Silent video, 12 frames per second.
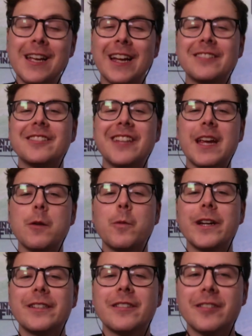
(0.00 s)
Today
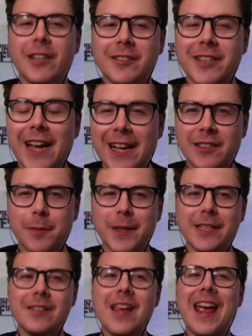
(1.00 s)
we're discussing
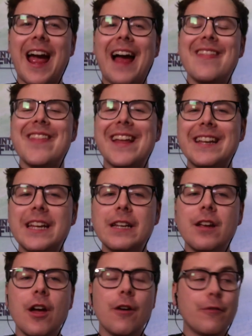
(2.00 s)
SMEs and their
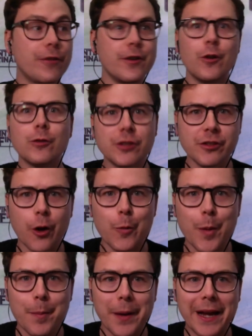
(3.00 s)
need for not just
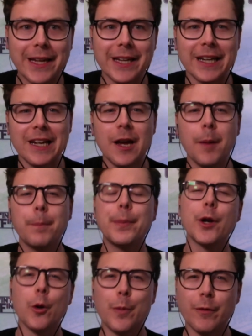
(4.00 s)
open banking,
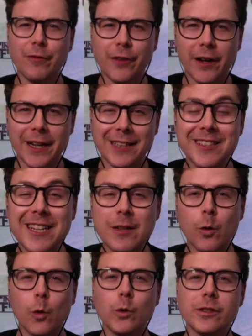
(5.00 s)
but open finance in
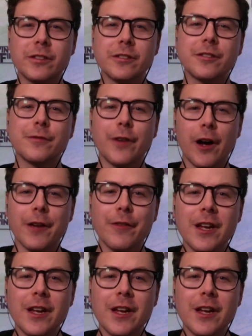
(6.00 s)
order to survive.